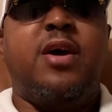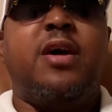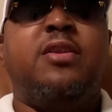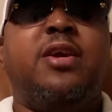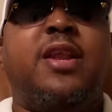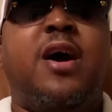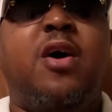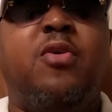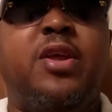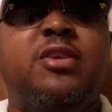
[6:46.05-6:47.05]
I look at
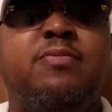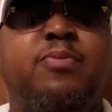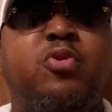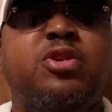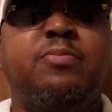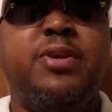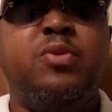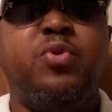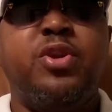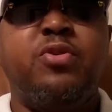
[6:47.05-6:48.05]
all they sports beat
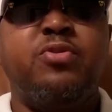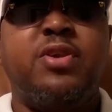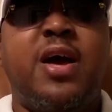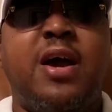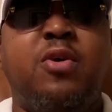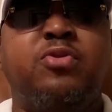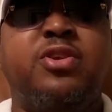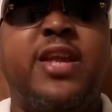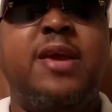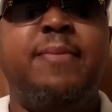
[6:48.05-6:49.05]
readers. I go to
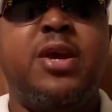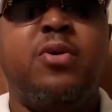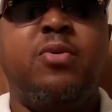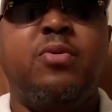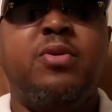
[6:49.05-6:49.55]
their mail.